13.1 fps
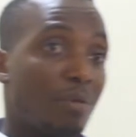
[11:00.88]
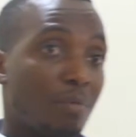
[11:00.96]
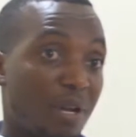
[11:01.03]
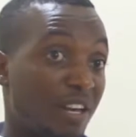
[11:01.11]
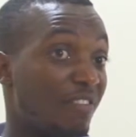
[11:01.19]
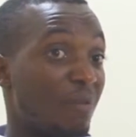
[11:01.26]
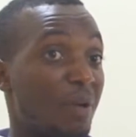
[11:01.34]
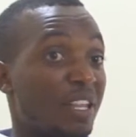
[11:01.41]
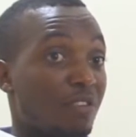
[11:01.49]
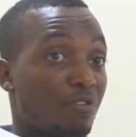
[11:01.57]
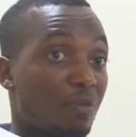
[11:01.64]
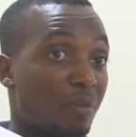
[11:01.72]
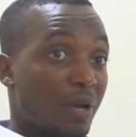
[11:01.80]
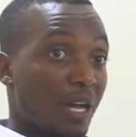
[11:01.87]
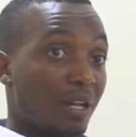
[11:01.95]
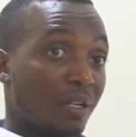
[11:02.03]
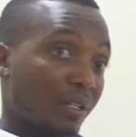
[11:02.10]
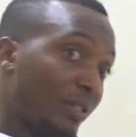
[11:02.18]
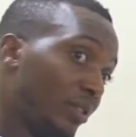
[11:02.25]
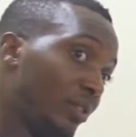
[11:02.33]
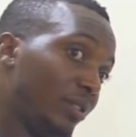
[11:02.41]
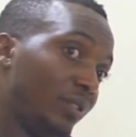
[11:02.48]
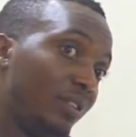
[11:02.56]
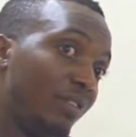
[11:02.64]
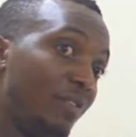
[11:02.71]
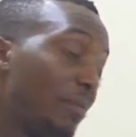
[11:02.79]
But never mind the formula,
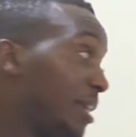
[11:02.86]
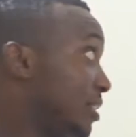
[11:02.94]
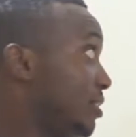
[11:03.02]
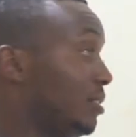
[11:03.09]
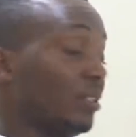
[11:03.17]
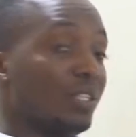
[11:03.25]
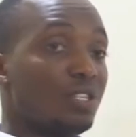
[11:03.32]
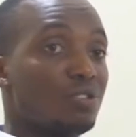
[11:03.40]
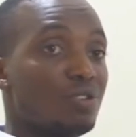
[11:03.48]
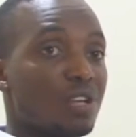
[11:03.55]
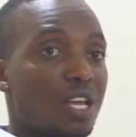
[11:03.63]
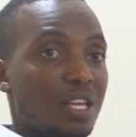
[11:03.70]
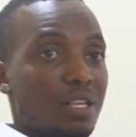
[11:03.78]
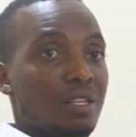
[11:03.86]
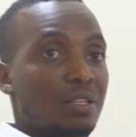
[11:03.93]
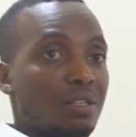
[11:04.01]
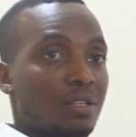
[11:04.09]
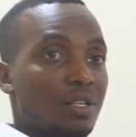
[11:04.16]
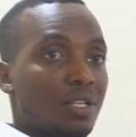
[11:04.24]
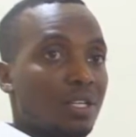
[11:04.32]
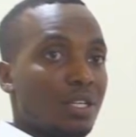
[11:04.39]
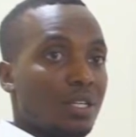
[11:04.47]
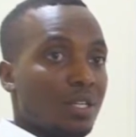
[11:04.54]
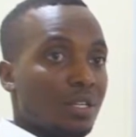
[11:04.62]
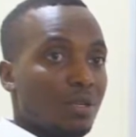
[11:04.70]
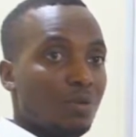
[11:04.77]
never mind, it's okay.
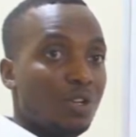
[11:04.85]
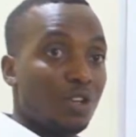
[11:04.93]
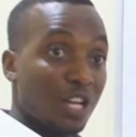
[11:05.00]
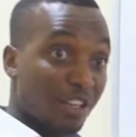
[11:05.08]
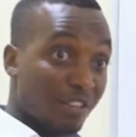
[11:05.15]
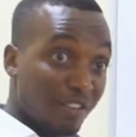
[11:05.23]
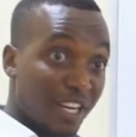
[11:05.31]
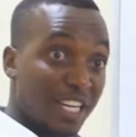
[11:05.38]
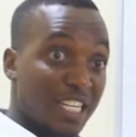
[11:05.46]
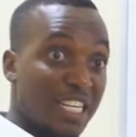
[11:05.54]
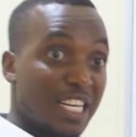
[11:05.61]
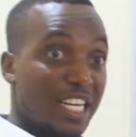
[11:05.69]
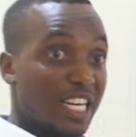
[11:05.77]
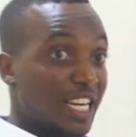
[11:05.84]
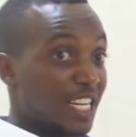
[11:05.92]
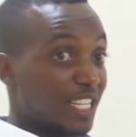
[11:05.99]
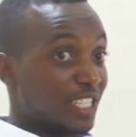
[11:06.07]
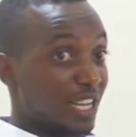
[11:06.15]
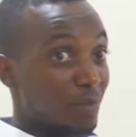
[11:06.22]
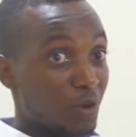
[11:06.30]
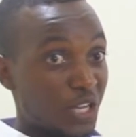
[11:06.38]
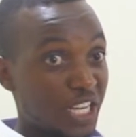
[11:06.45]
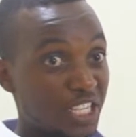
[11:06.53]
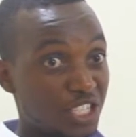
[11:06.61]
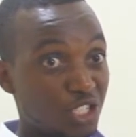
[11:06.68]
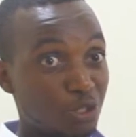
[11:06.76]
When you are given an exam or
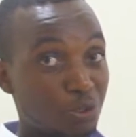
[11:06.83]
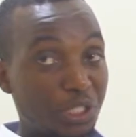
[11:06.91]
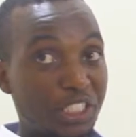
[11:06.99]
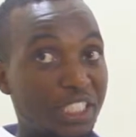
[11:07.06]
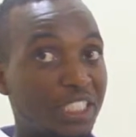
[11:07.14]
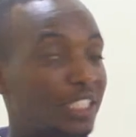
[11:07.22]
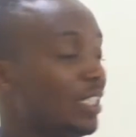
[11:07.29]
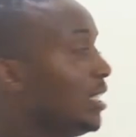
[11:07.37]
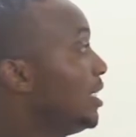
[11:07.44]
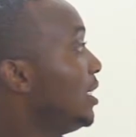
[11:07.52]
any situation,